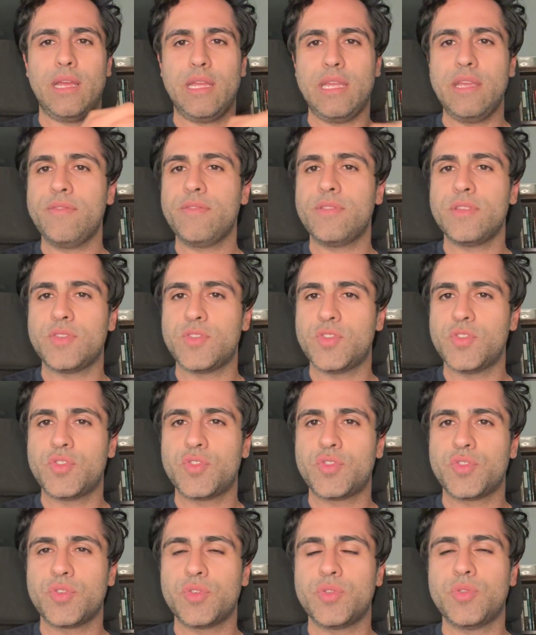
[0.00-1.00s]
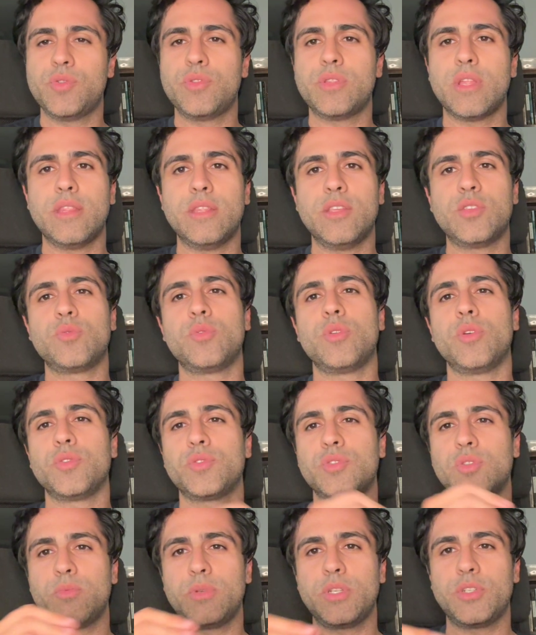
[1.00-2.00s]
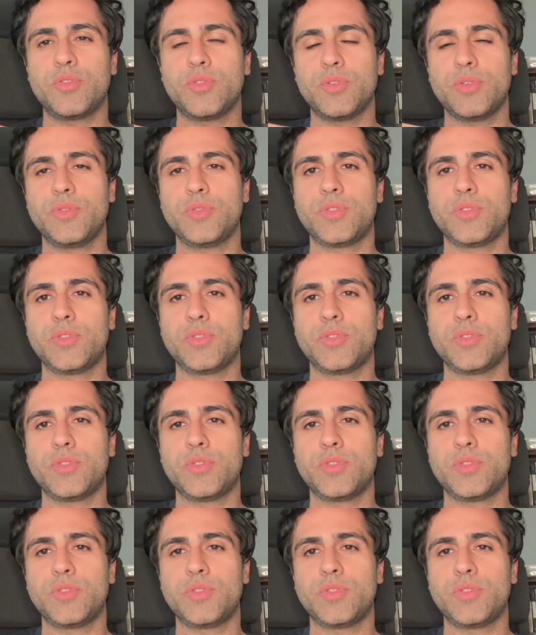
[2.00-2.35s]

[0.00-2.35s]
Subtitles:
If this is true, then this would also be true.